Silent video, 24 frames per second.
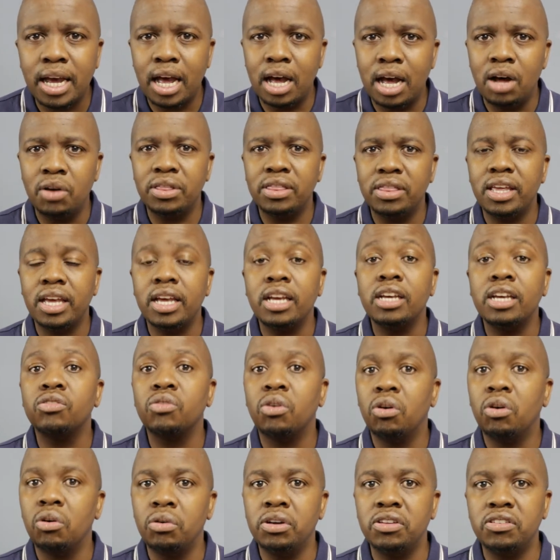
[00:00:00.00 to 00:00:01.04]
out there is
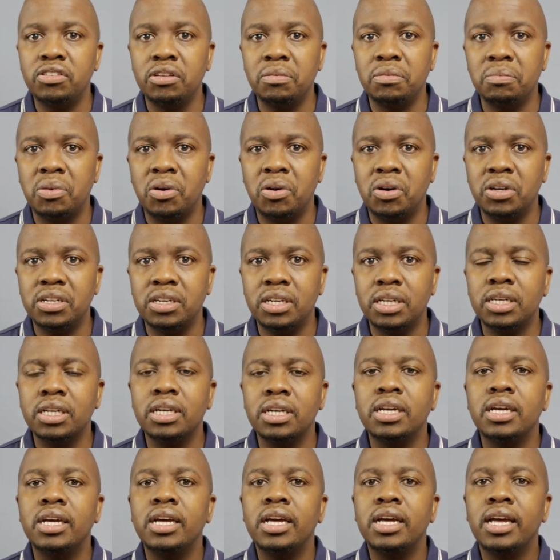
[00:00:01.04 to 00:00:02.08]
always important.
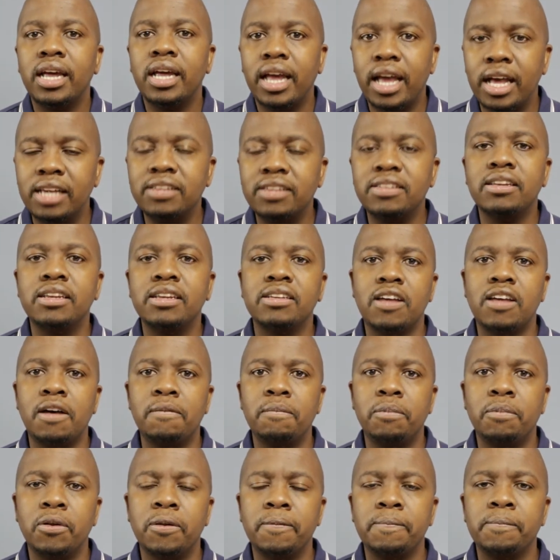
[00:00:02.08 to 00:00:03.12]
As an
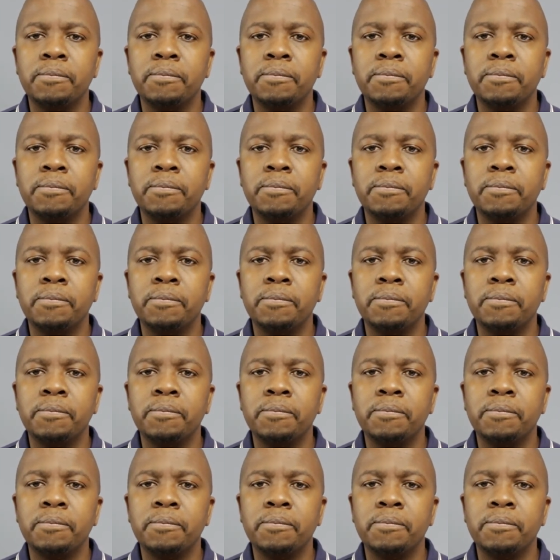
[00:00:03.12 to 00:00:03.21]
example,